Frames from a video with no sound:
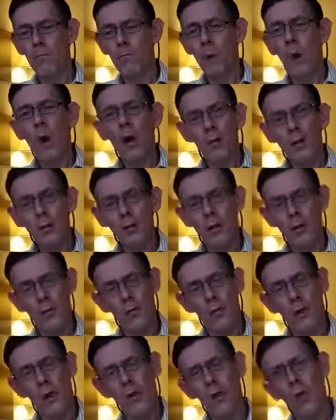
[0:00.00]

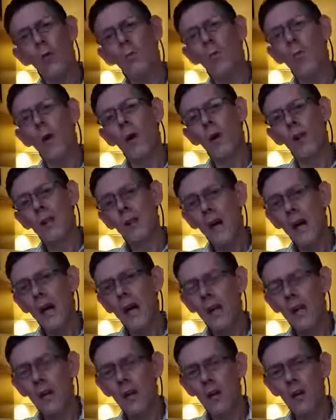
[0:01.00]
partnering or
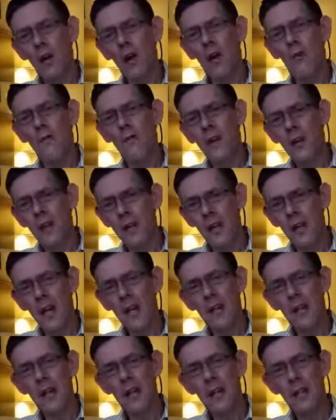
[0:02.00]
partaking of the
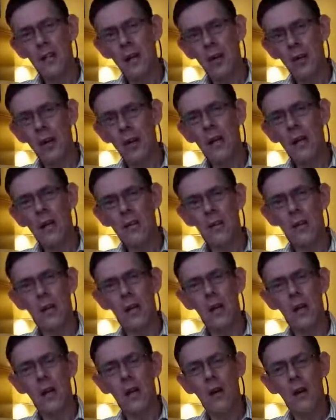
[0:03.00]
death that there is
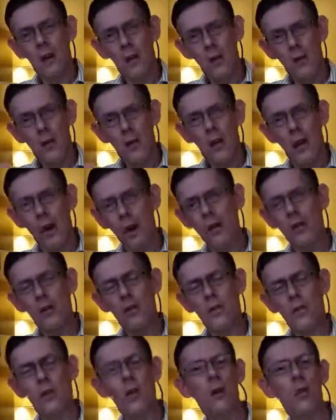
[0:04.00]
in the knowledge
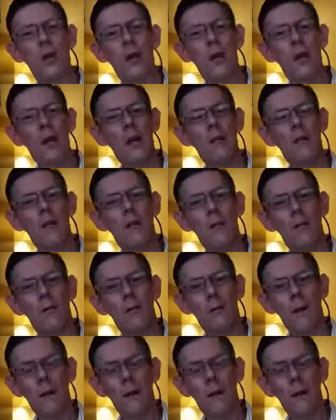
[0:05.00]
of good and evil.